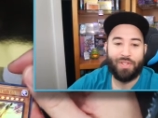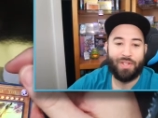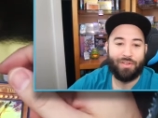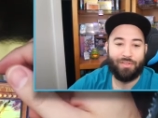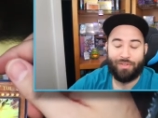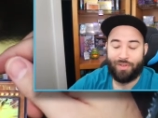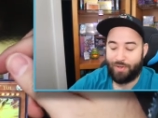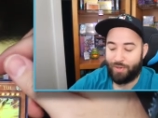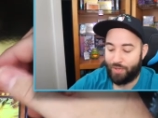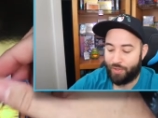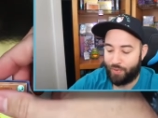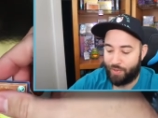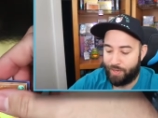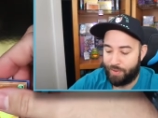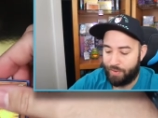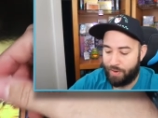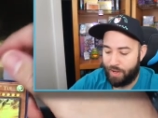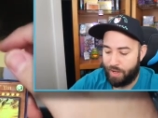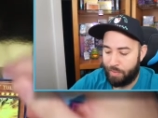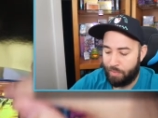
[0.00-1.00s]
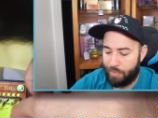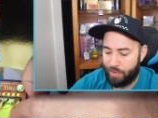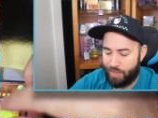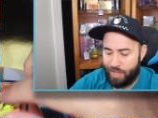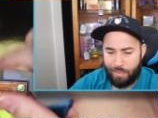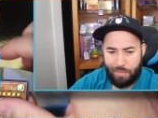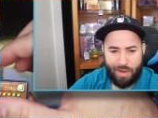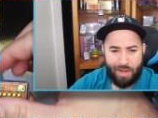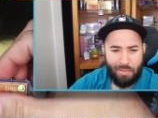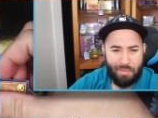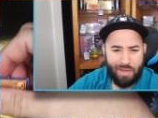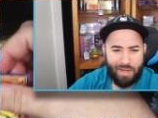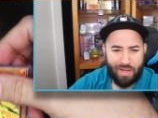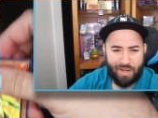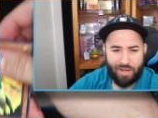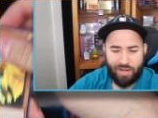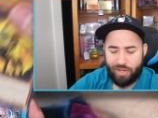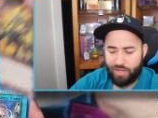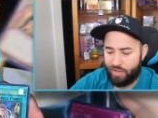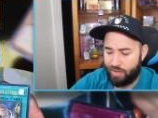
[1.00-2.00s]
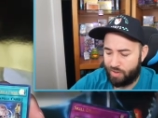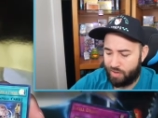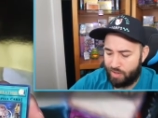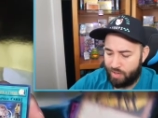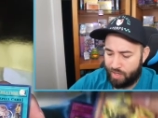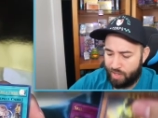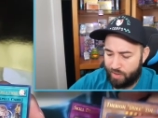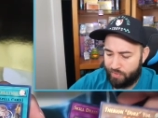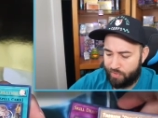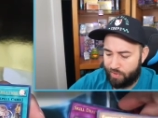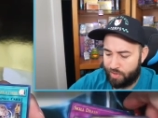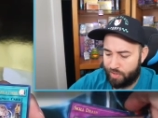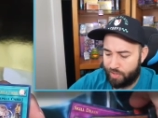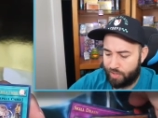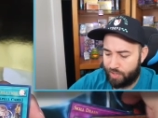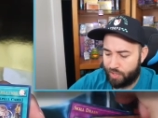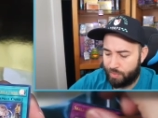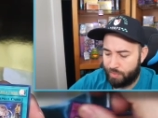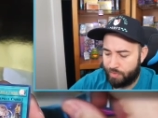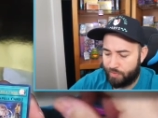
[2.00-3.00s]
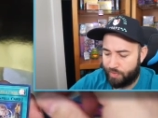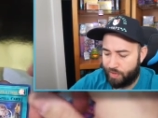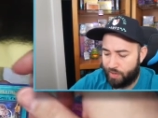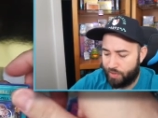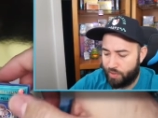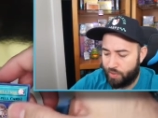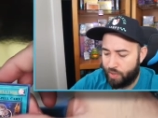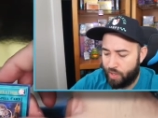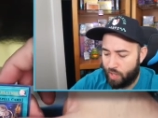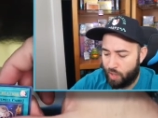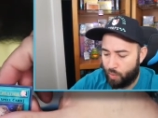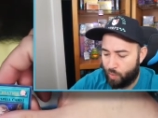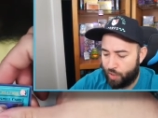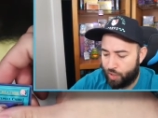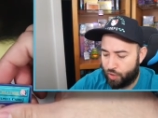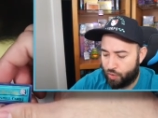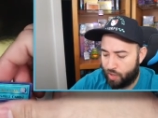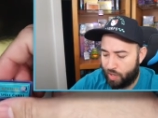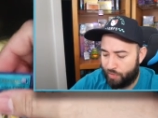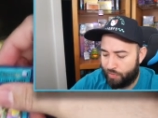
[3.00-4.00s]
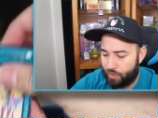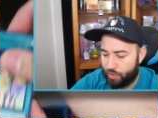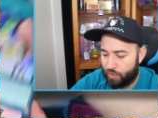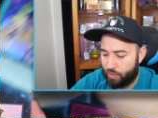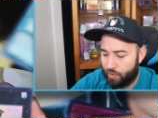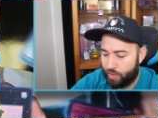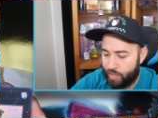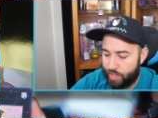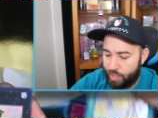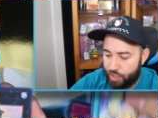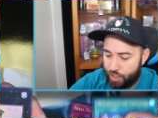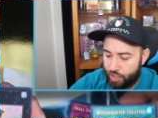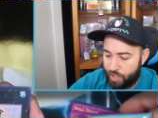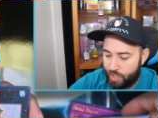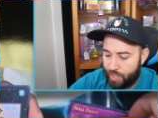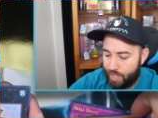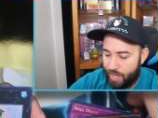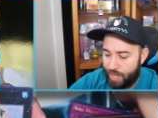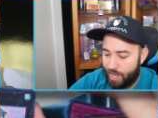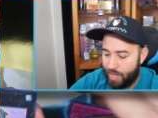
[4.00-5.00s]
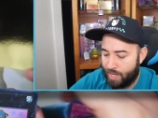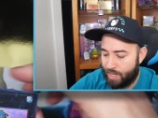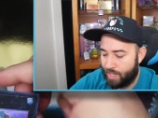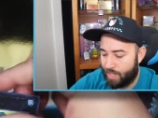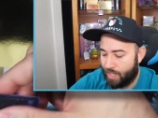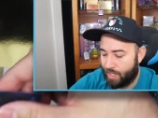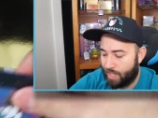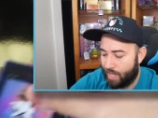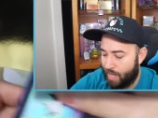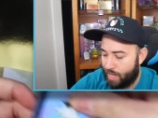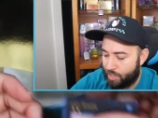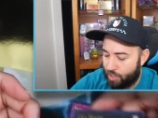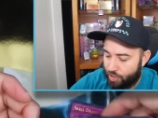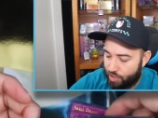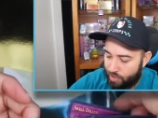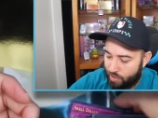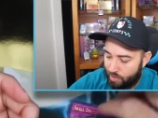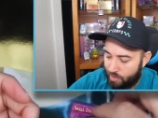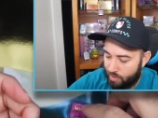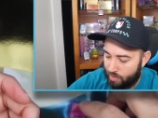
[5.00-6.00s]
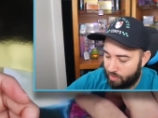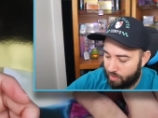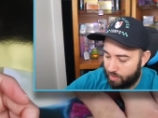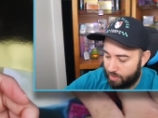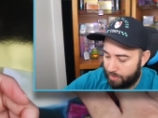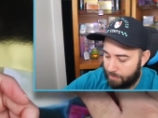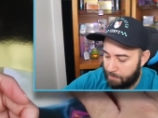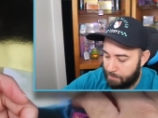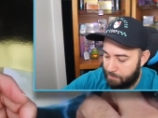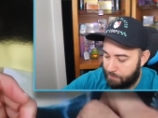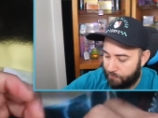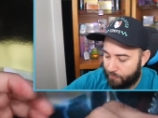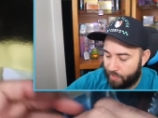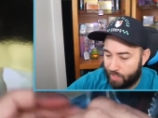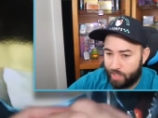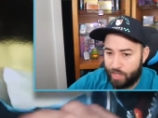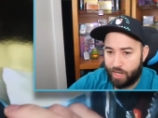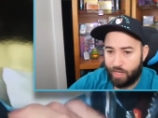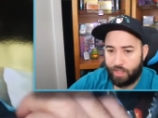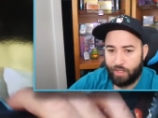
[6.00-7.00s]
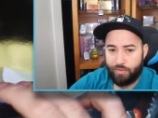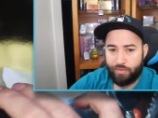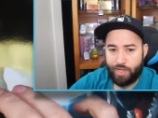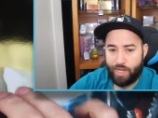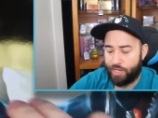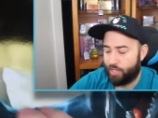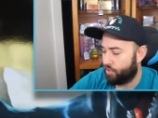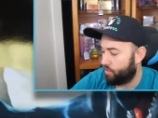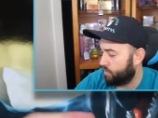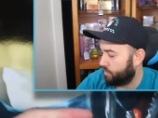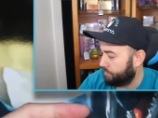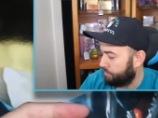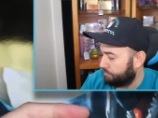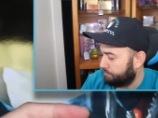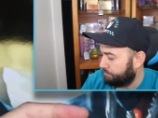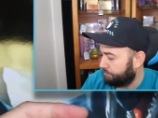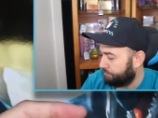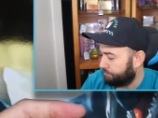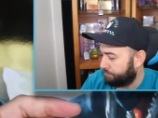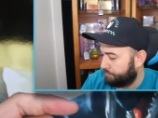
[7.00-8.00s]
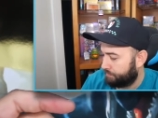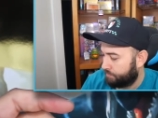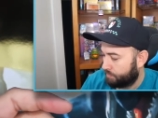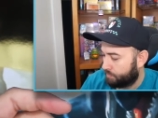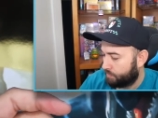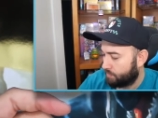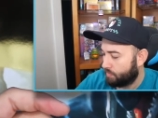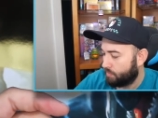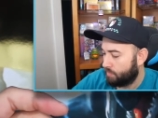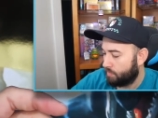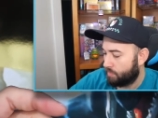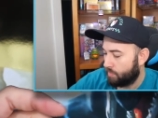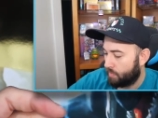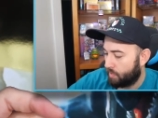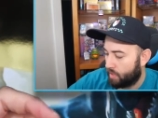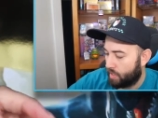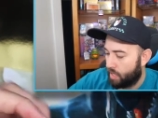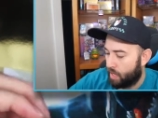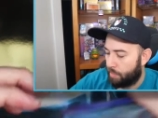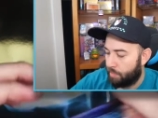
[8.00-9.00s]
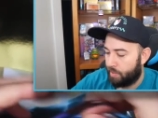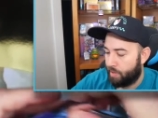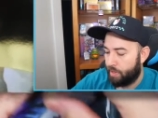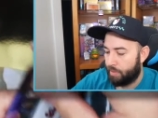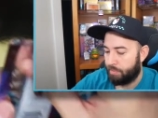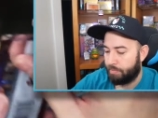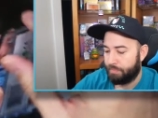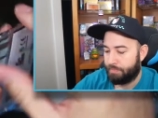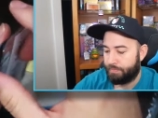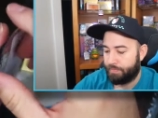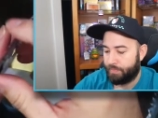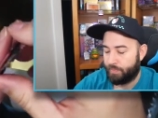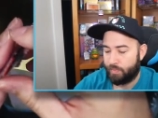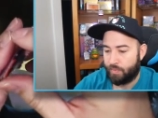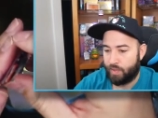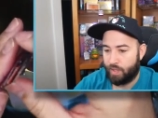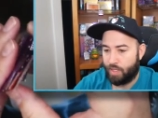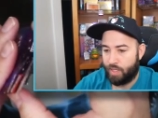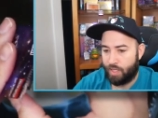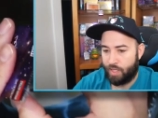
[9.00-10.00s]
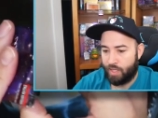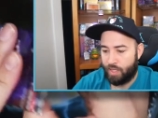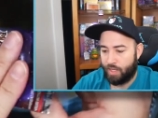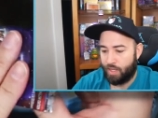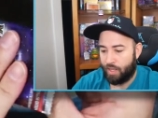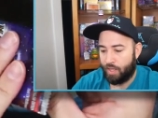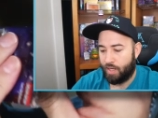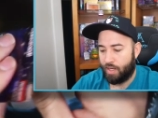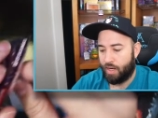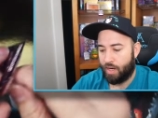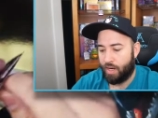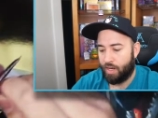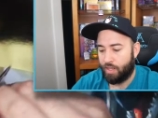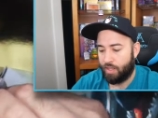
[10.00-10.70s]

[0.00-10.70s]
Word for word: in a Pharaoh's rare. But that may be a good card out of here in terms of value. Witchcrafter Creation and Cat Shark. Gotta love Cat Shark. Not bad. All right,